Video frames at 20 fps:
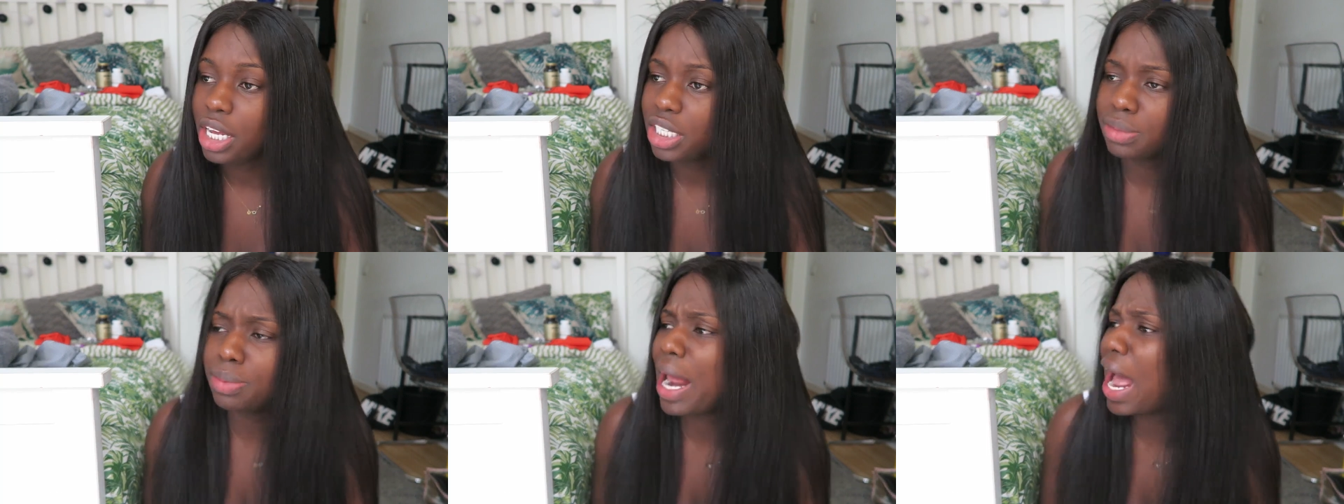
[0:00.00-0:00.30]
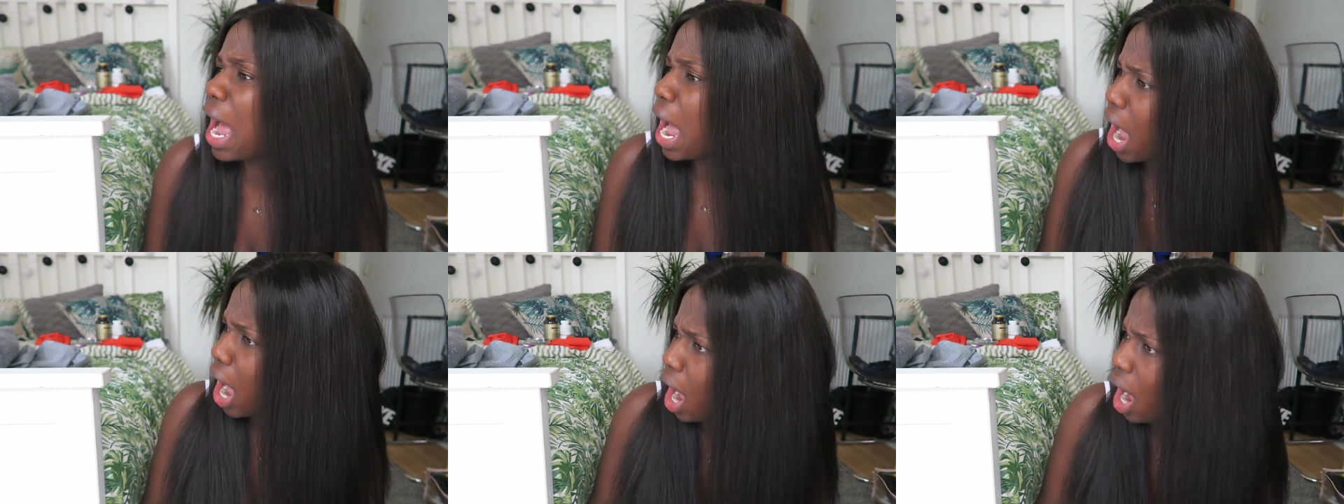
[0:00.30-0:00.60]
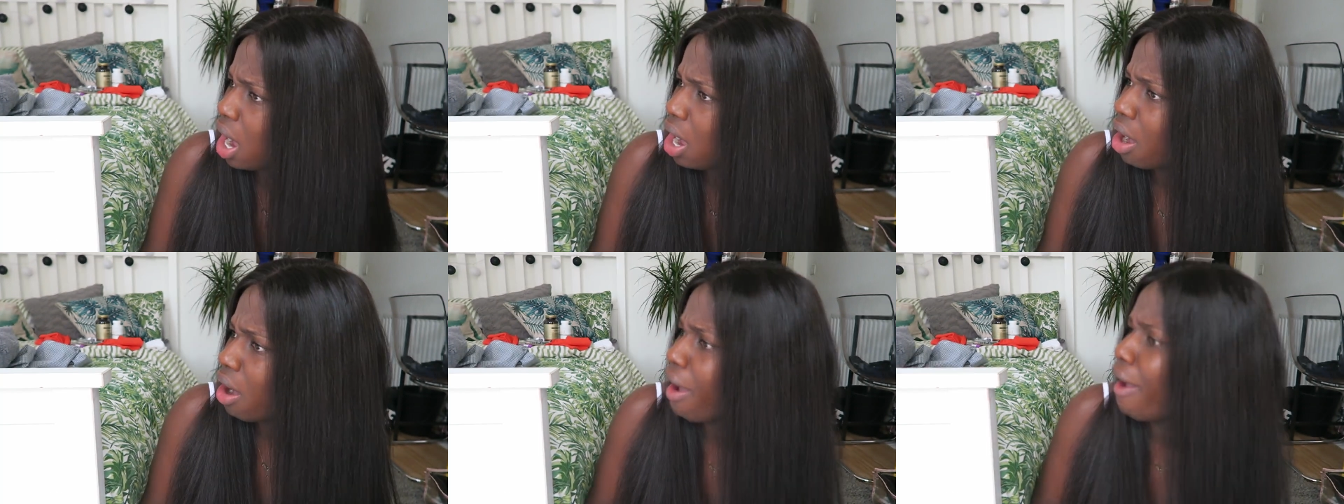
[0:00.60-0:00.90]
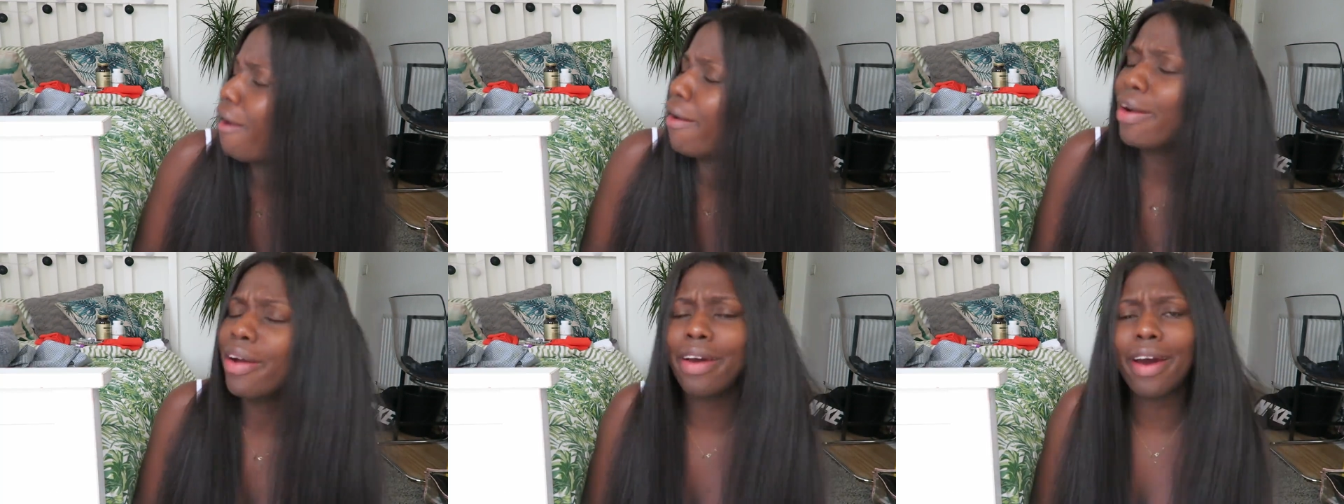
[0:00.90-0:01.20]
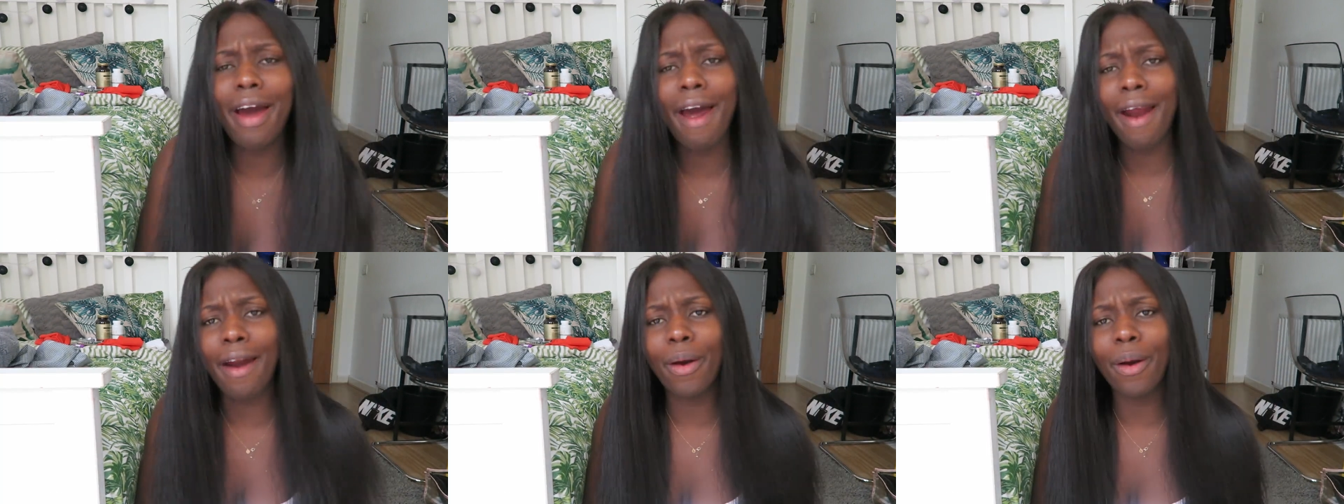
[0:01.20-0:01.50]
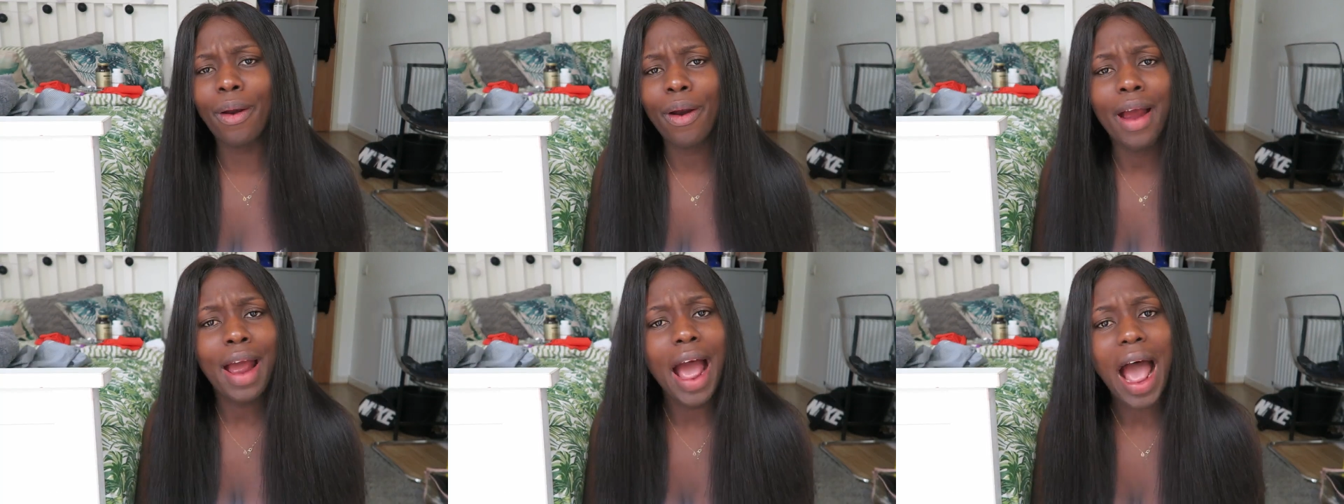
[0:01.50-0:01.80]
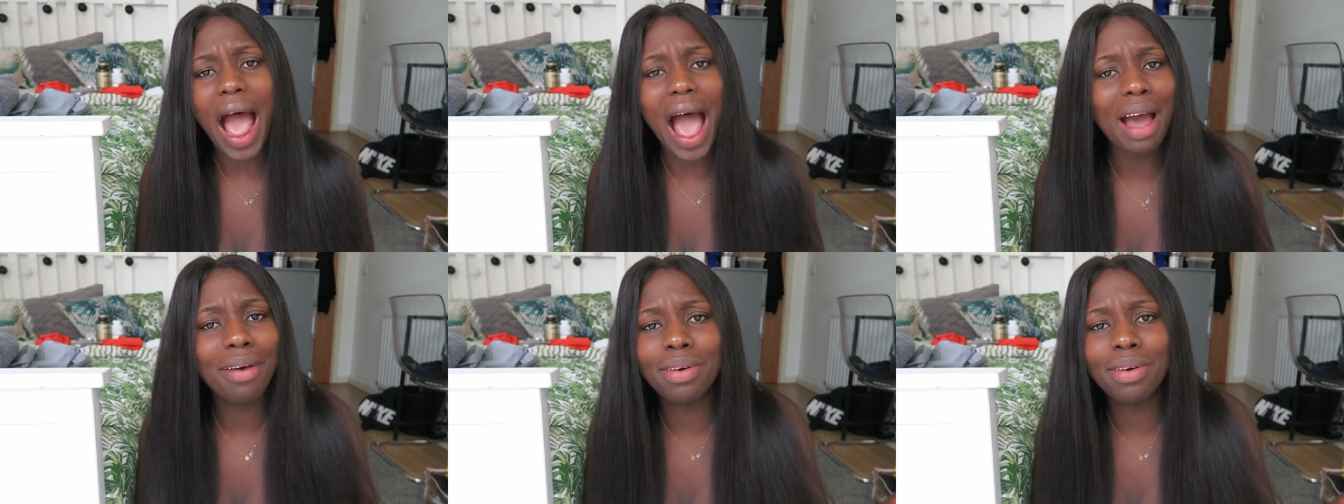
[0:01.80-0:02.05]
She'd be like, oh, girl,